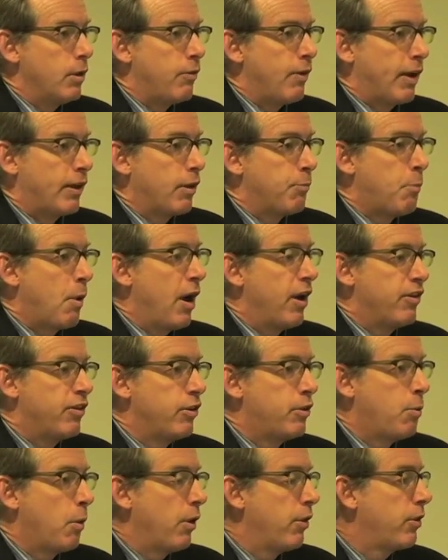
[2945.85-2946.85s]
fact that Pius
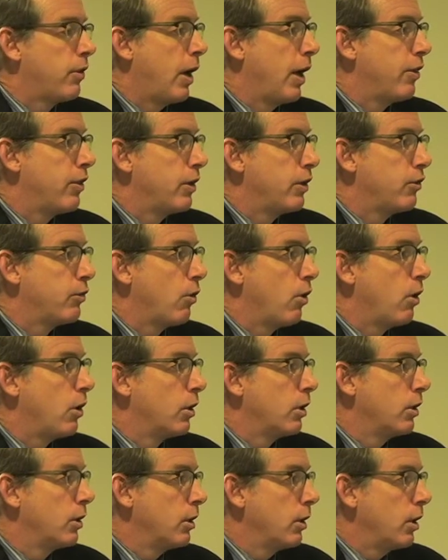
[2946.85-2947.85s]
XII got things
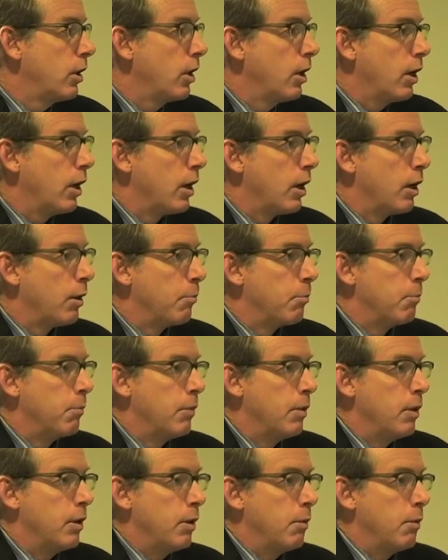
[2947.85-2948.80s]
wrong um,